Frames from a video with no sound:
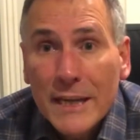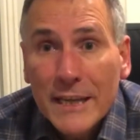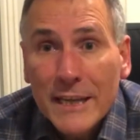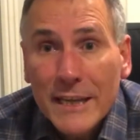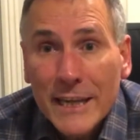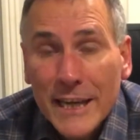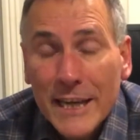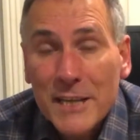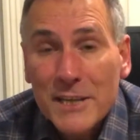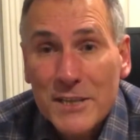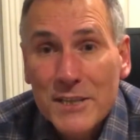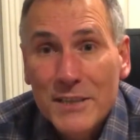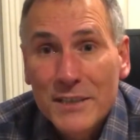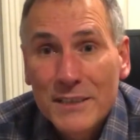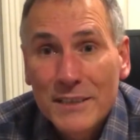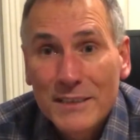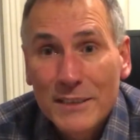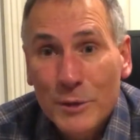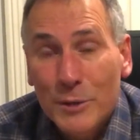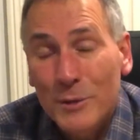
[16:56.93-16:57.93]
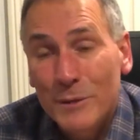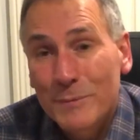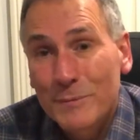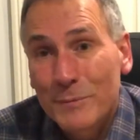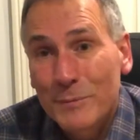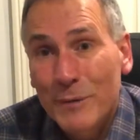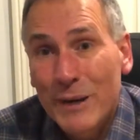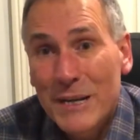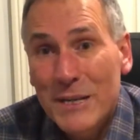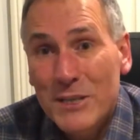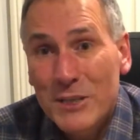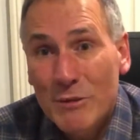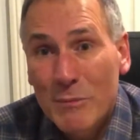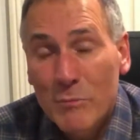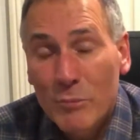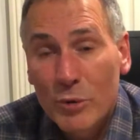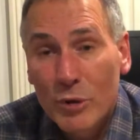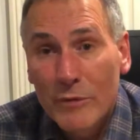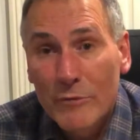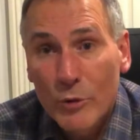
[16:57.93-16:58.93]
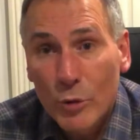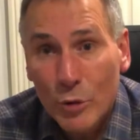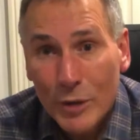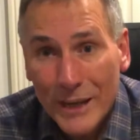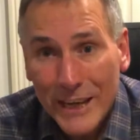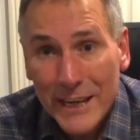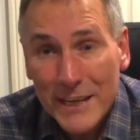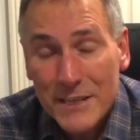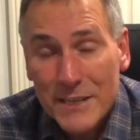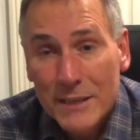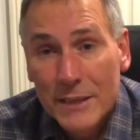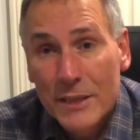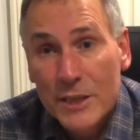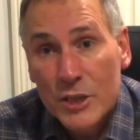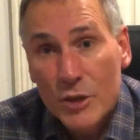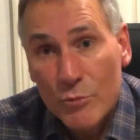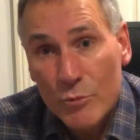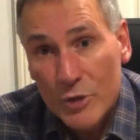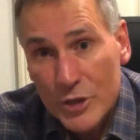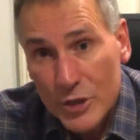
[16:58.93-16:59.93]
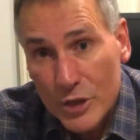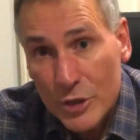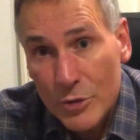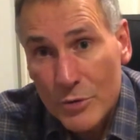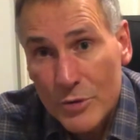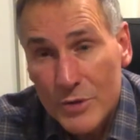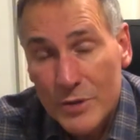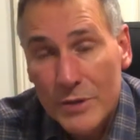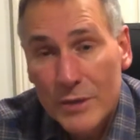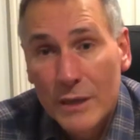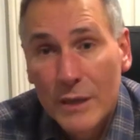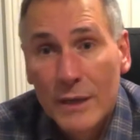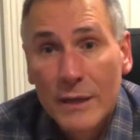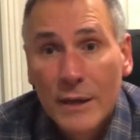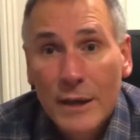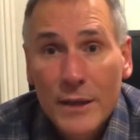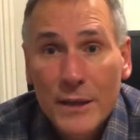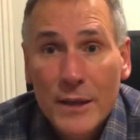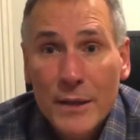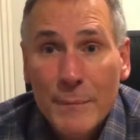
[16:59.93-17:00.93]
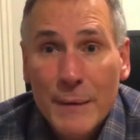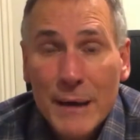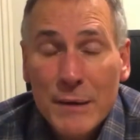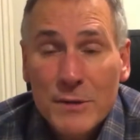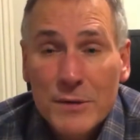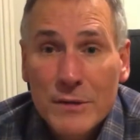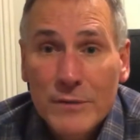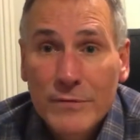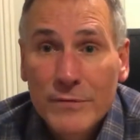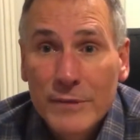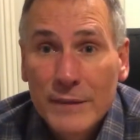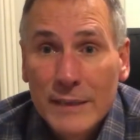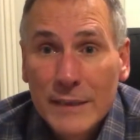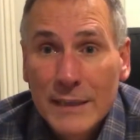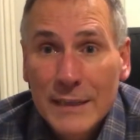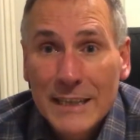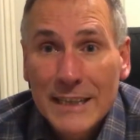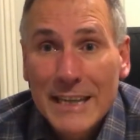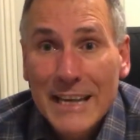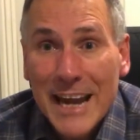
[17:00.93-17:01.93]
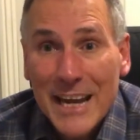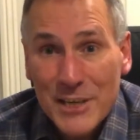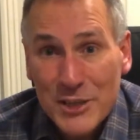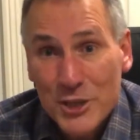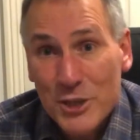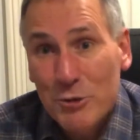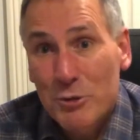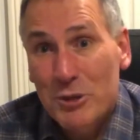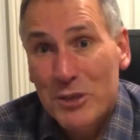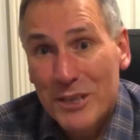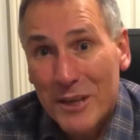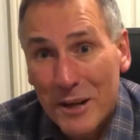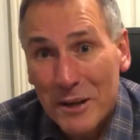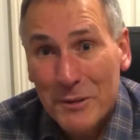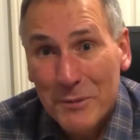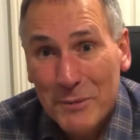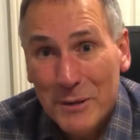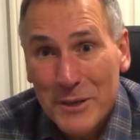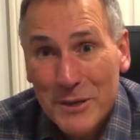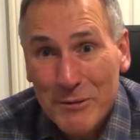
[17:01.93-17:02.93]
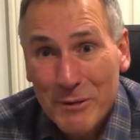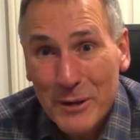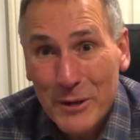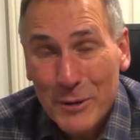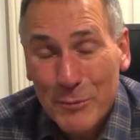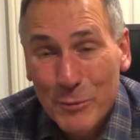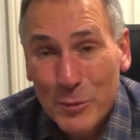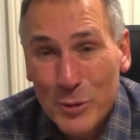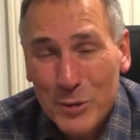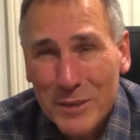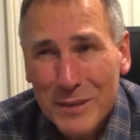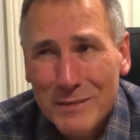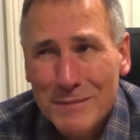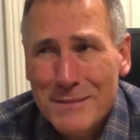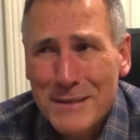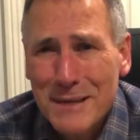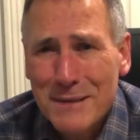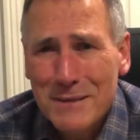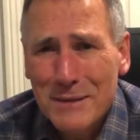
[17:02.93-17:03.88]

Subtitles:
kit or ways to improve your kit to reduce the amount of gas you suck when you're underwater. Sounds